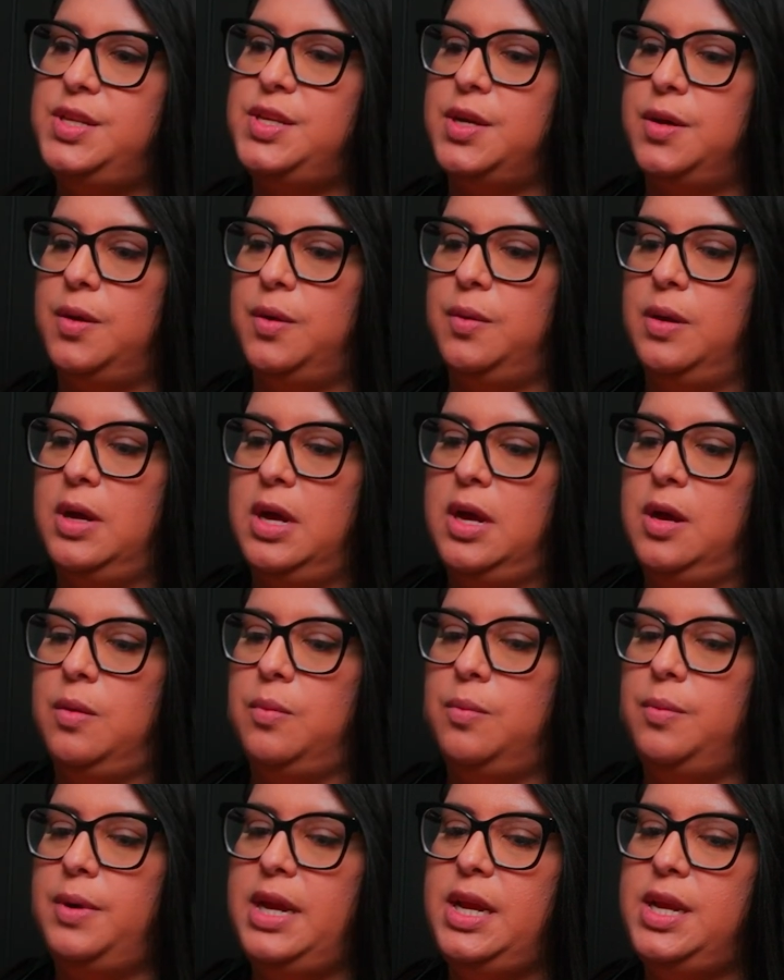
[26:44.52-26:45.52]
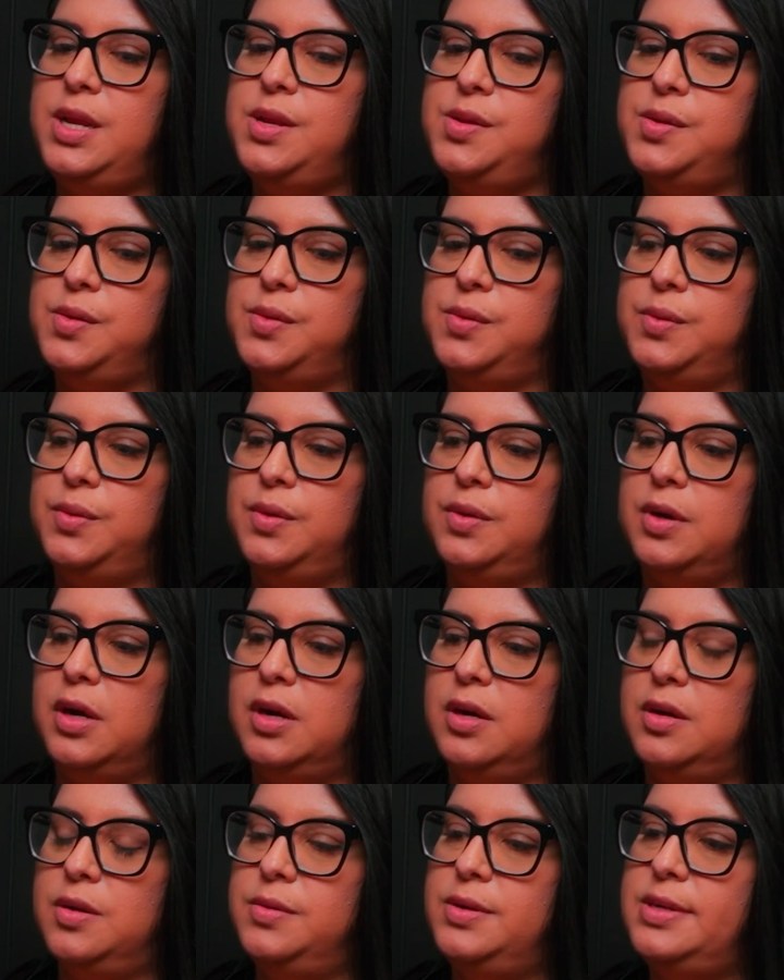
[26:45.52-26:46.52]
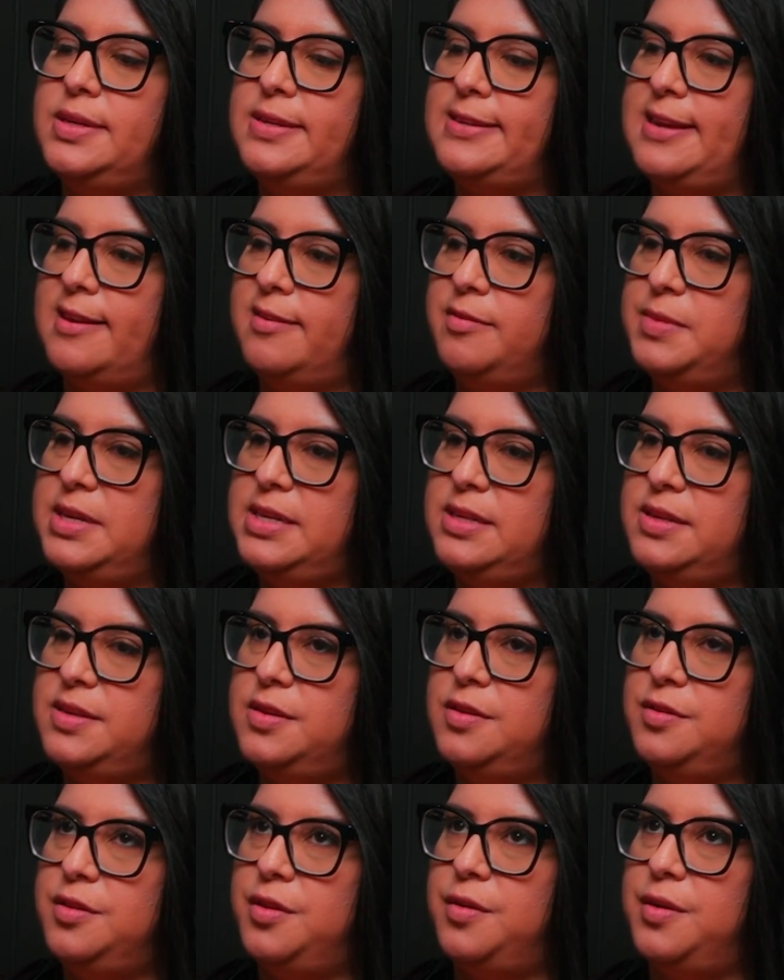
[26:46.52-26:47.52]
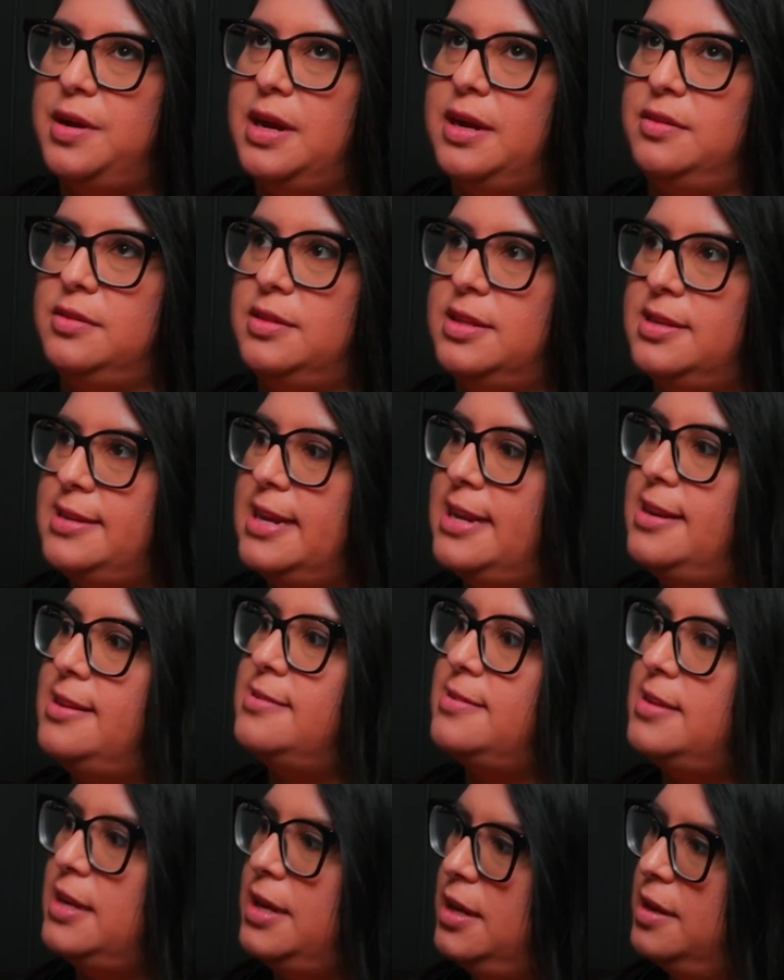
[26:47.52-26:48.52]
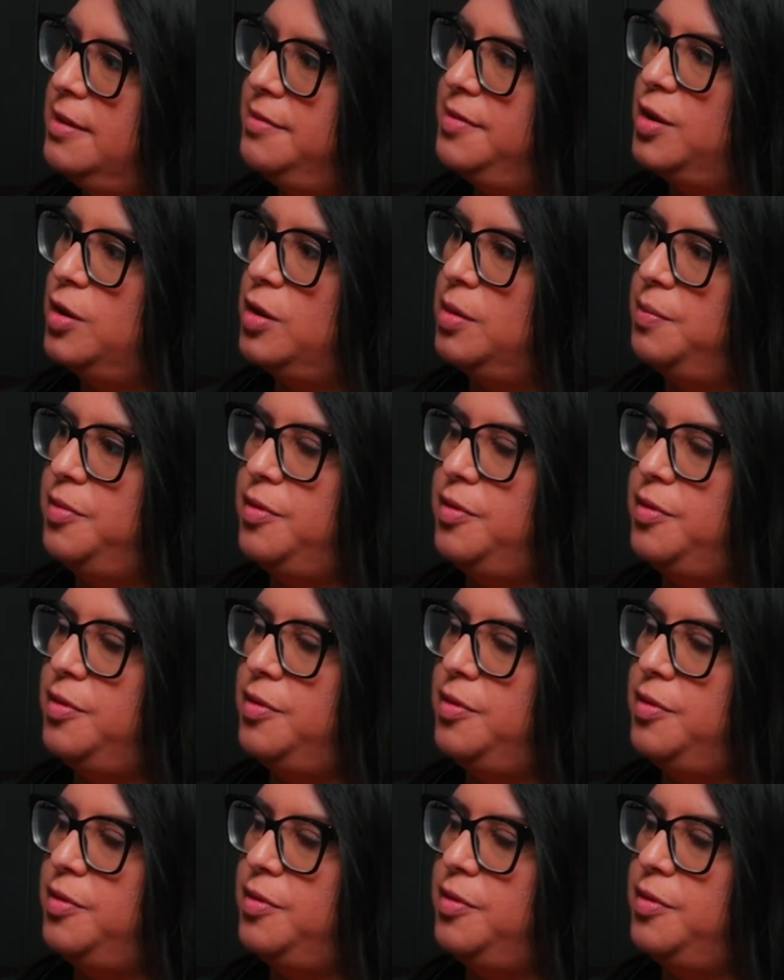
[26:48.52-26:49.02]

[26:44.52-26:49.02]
So we do our own assessment throughout the tenancy of the home.